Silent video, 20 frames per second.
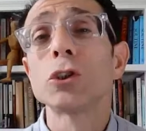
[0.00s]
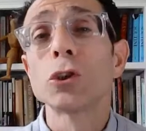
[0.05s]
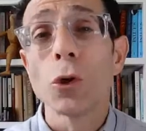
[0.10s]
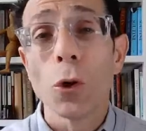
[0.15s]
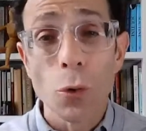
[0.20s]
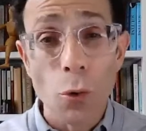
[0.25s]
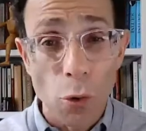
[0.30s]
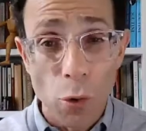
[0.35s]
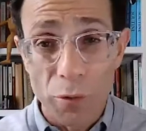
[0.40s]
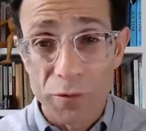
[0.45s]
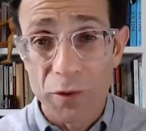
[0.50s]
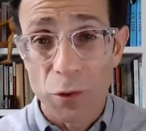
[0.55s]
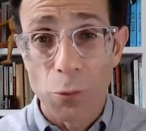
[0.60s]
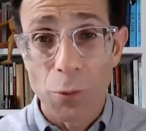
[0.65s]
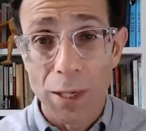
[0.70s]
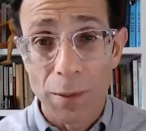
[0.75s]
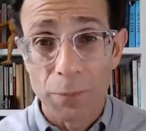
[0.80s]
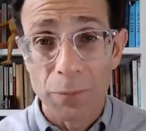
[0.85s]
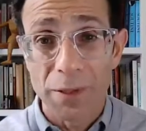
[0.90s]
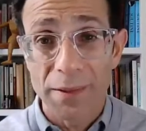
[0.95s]
so
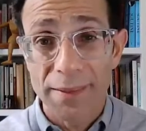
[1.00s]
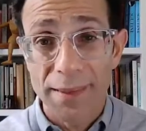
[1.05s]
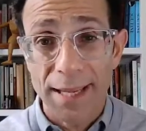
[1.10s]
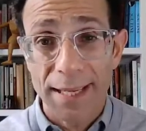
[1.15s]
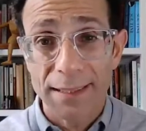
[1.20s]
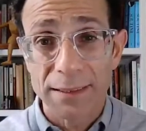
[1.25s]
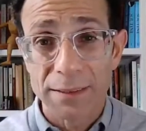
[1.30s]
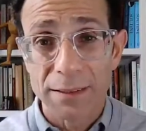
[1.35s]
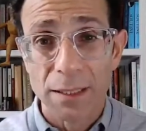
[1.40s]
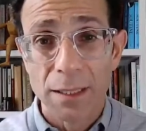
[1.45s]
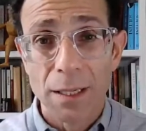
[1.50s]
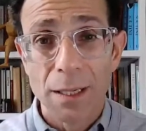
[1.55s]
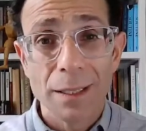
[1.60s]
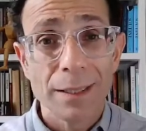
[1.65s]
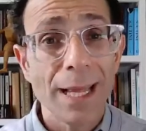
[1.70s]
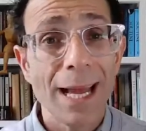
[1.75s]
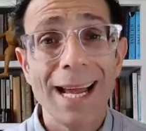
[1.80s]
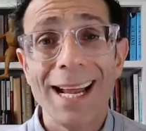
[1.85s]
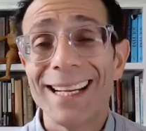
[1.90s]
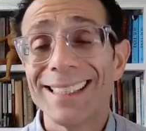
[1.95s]
overwhelmed with things
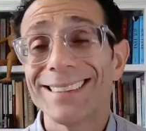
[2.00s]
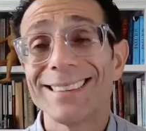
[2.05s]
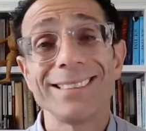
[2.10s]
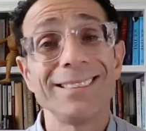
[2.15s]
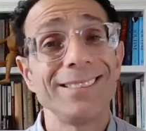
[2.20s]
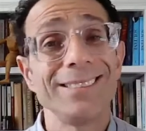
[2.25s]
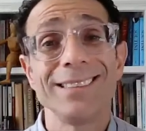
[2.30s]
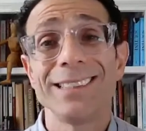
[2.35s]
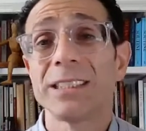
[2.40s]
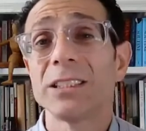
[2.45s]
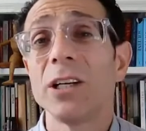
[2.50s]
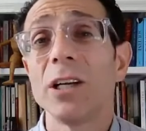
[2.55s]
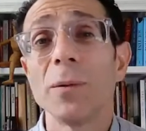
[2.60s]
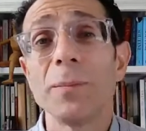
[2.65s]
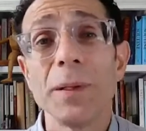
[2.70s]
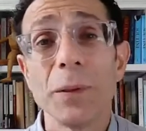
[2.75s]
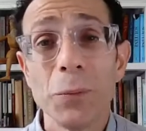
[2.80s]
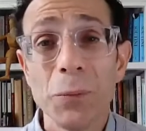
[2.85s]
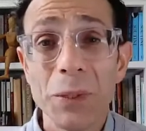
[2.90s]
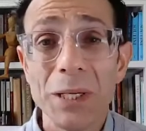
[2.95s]
that it's
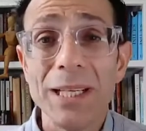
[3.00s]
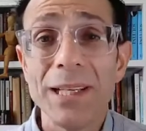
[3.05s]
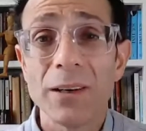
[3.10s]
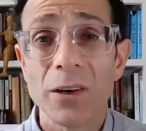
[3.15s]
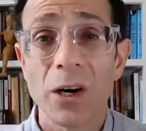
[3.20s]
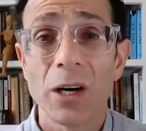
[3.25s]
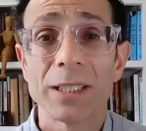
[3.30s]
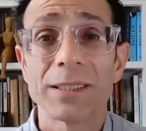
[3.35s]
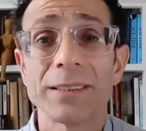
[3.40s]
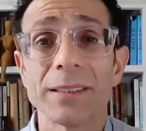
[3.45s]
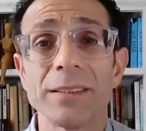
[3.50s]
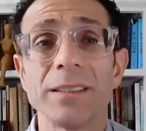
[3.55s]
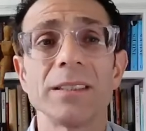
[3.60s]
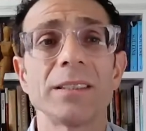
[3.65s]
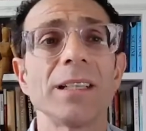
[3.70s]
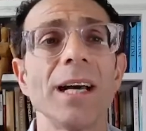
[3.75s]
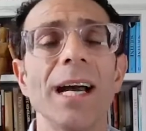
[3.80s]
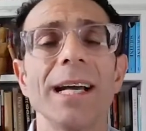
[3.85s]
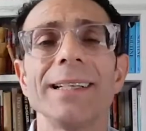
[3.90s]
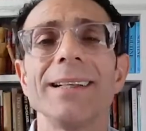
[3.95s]
going to be really hard to
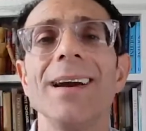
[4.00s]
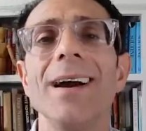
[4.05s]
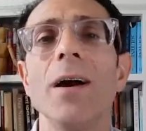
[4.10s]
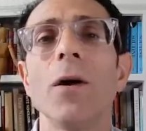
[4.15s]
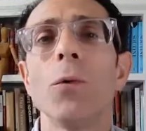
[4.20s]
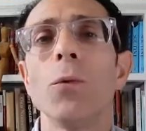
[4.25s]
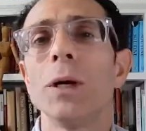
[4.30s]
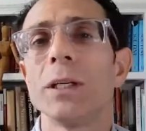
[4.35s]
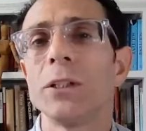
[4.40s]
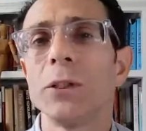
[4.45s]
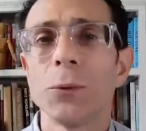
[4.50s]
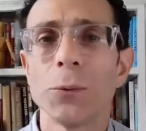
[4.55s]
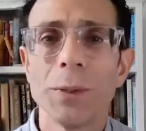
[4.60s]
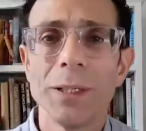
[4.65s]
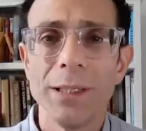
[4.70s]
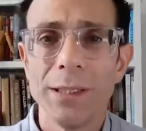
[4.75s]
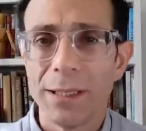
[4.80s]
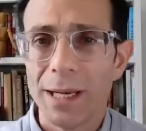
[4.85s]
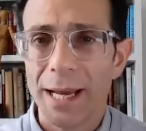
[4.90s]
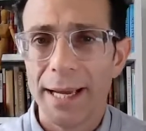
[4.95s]
decide what you
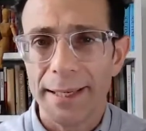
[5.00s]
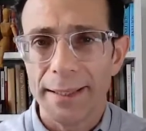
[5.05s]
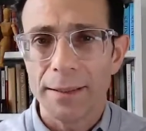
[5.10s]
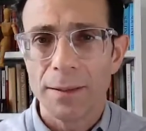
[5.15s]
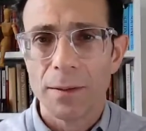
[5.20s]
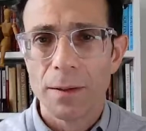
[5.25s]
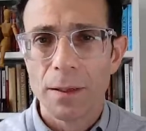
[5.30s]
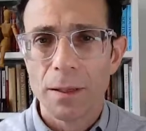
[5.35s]
really like.